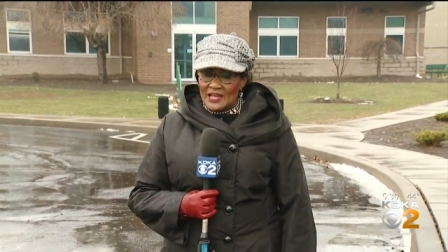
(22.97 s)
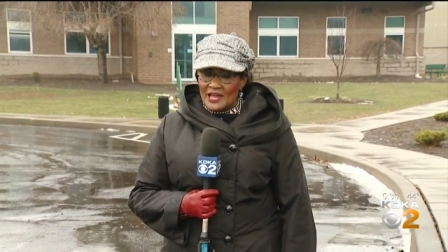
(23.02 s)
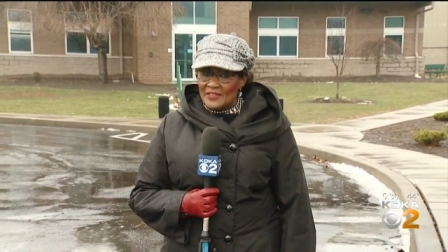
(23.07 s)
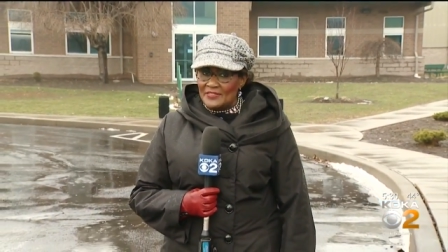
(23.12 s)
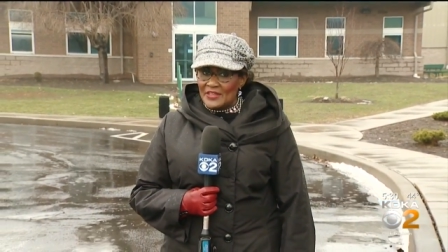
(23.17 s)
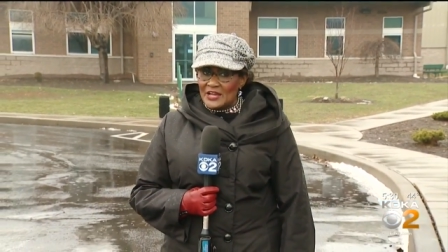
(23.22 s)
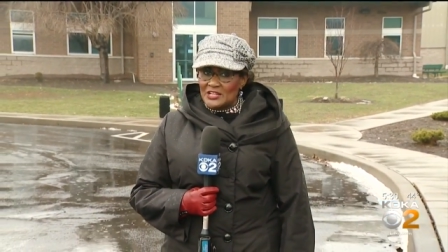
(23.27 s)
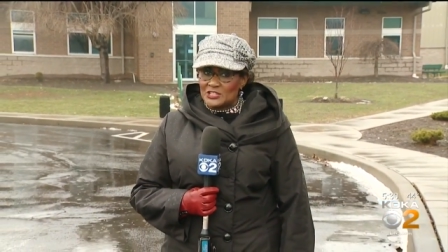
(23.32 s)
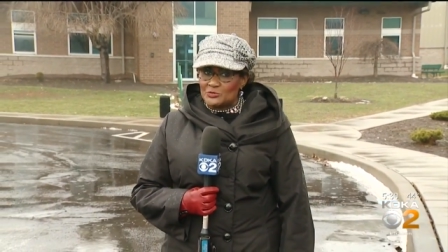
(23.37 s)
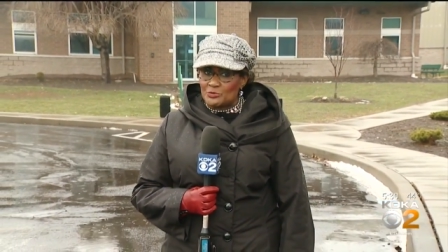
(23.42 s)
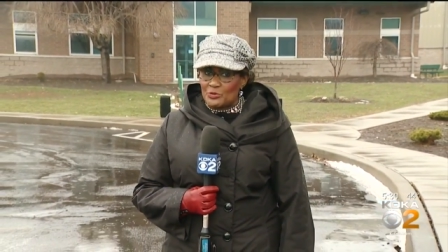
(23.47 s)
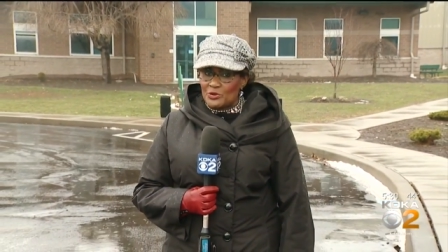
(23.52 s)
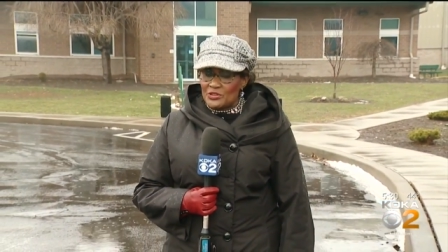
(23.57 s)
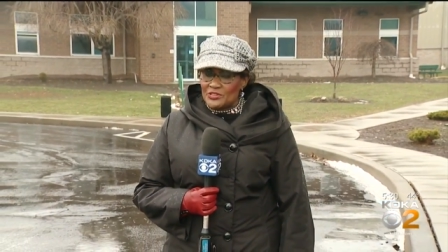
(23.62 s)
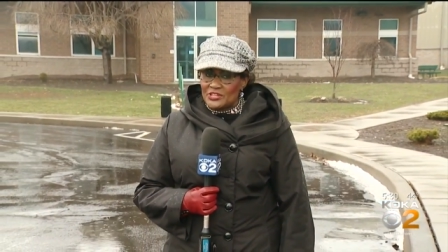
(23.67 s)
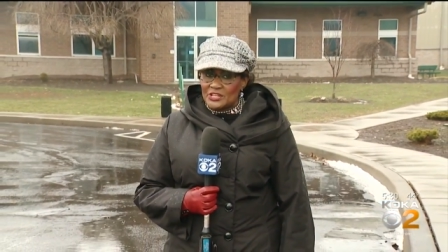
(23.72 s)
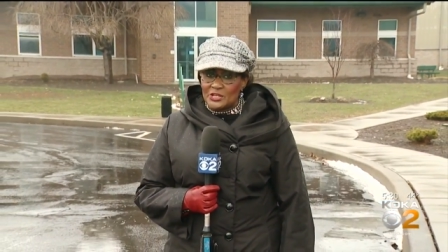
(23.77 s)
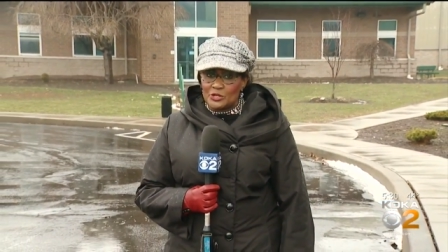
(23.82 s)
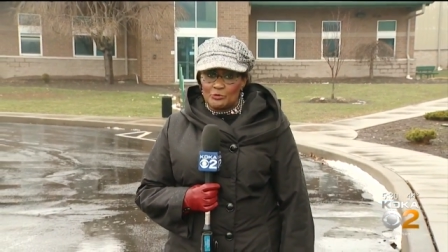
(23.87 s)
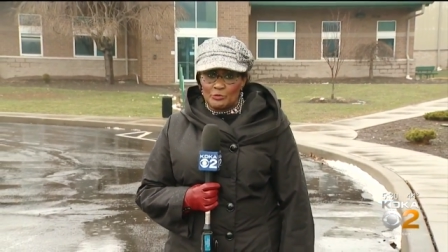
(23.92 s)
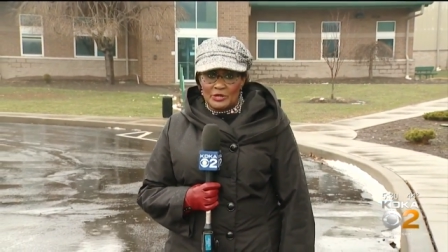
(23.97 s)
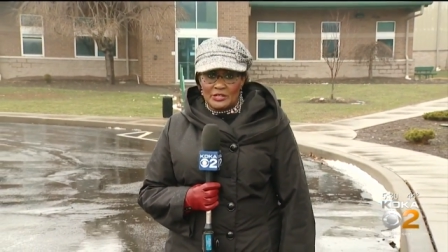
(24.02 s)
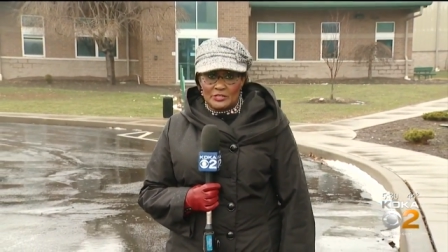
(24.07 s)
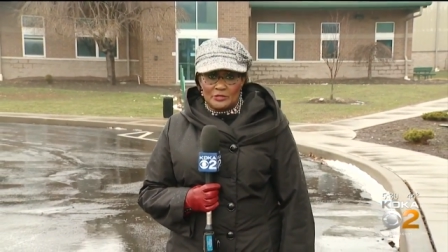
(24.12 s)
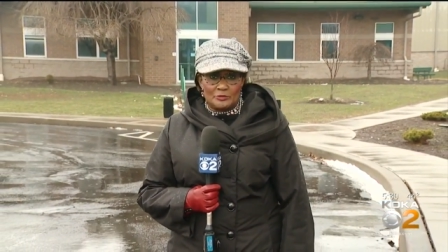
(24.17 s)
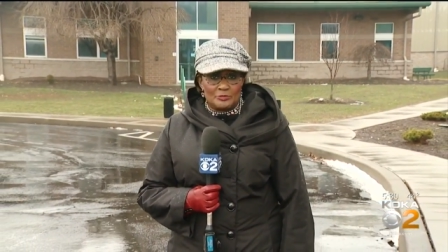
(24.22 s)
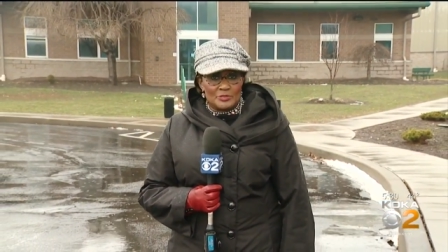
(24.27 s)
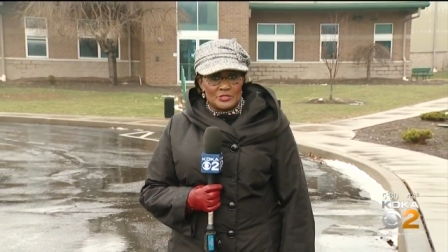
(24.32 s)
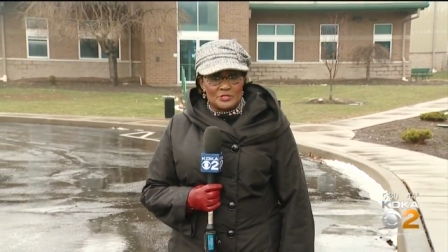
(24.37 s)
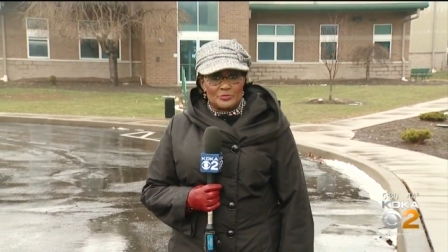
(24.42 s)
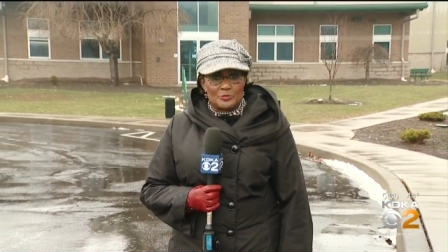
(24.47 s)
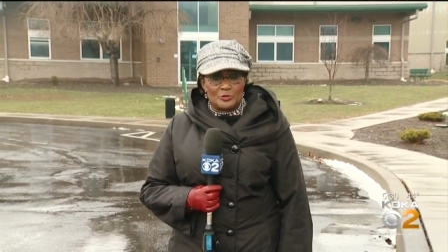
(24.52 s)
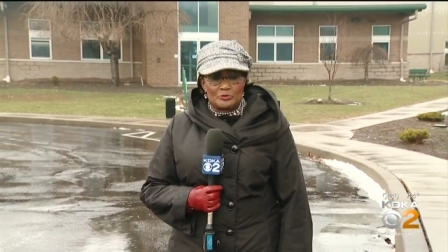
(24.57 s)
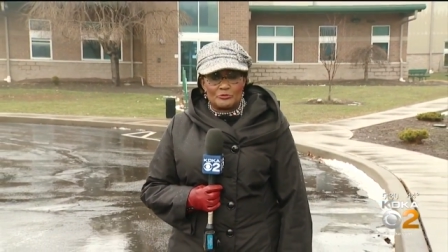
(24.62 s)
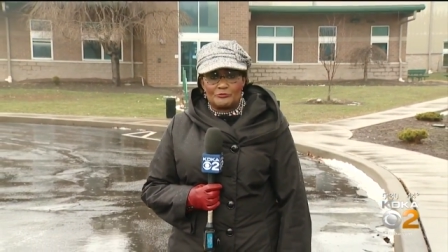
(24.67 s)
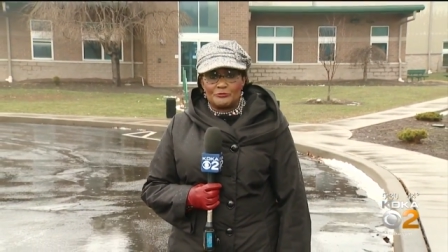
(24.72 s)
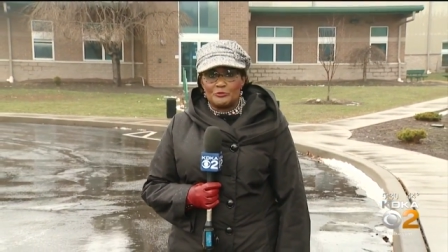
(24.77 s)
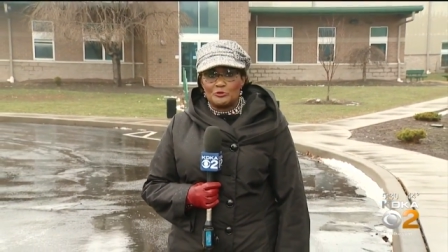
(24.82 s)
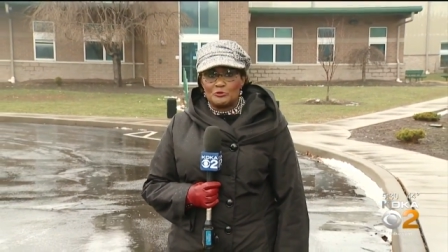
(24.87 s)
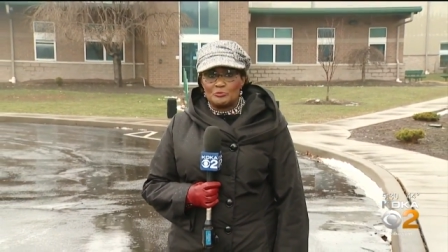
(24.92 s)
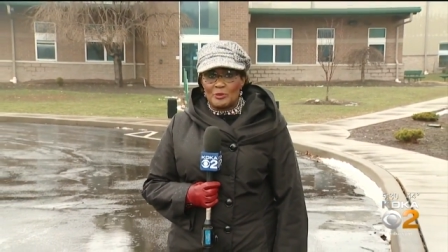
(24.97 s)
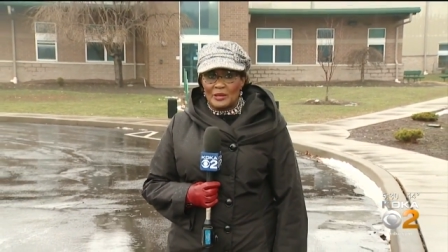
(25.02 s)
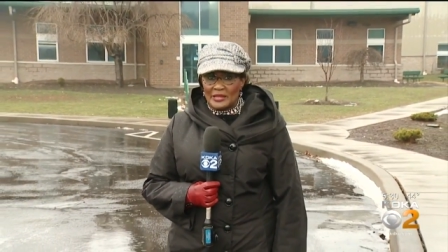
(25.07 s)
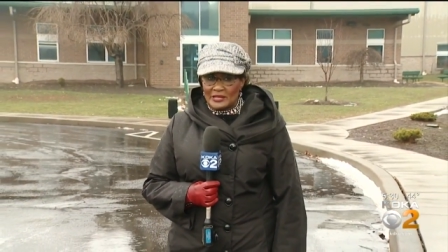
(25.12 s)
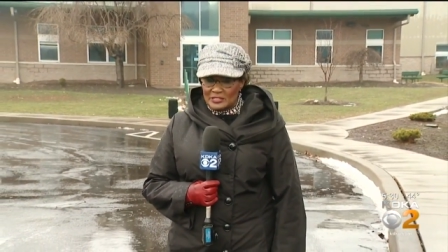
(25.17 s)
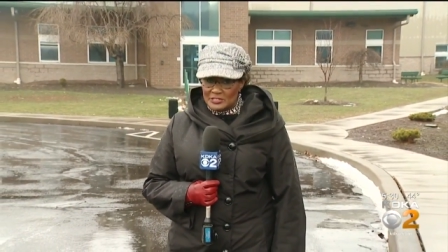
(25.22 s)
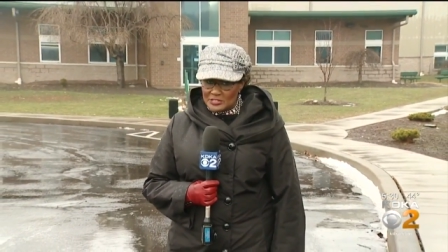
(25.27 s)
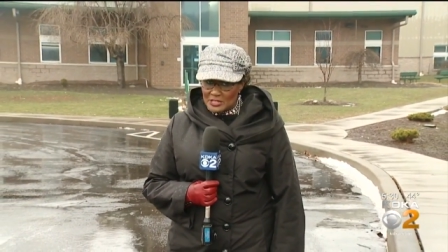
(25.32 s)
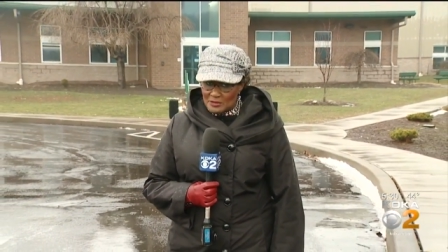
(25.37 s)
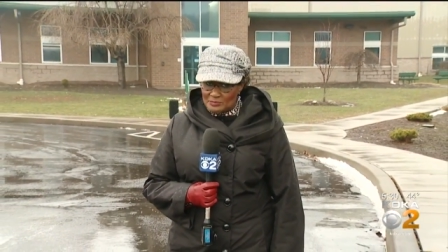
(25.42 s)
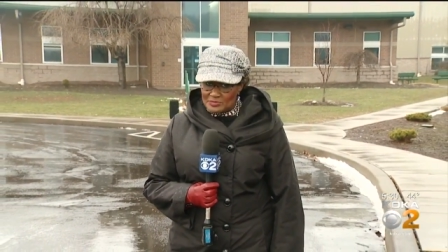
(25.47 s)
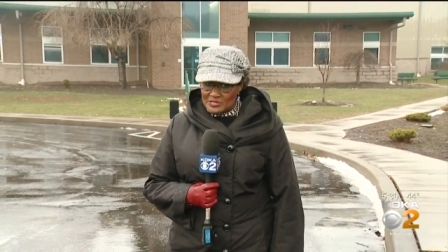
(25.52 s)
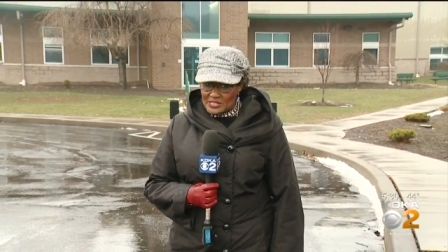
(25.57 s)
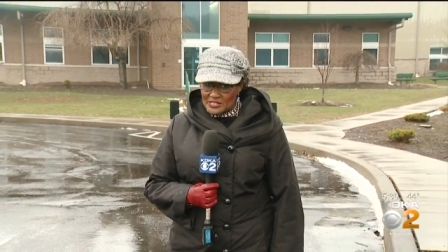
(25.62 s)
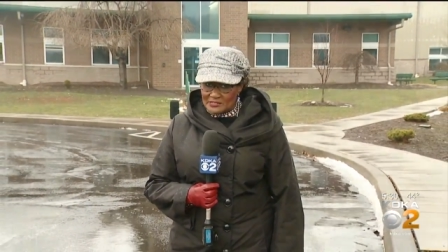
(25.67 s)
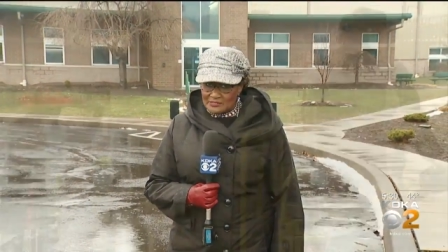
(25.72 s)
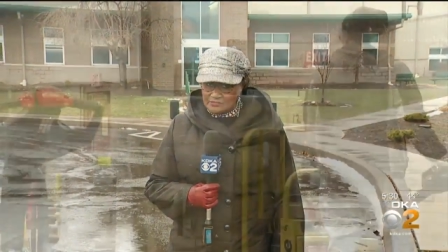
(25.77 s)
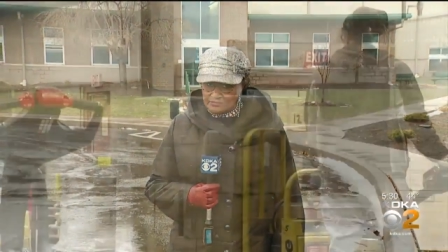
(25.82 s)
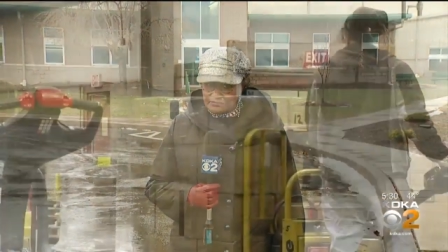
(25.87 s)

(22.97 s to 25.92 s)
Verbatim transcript: And that's where the Greater Pittsburgh Food Bank steps in